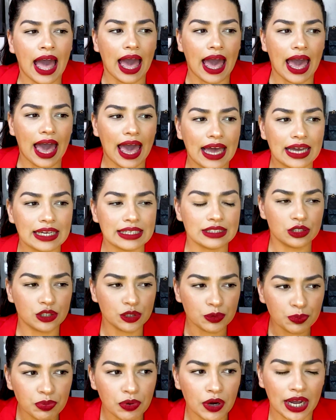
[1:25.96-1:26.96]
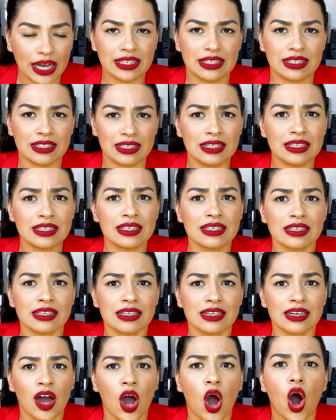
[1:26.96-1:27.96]
And the prices
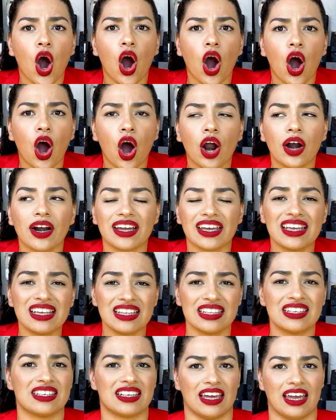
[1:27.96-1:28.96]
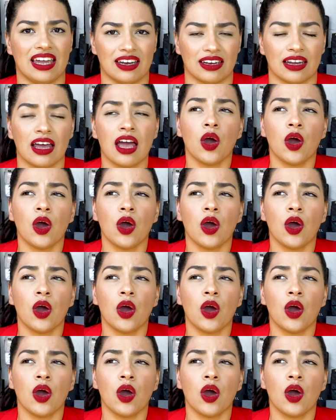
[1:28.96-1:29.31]
are insane.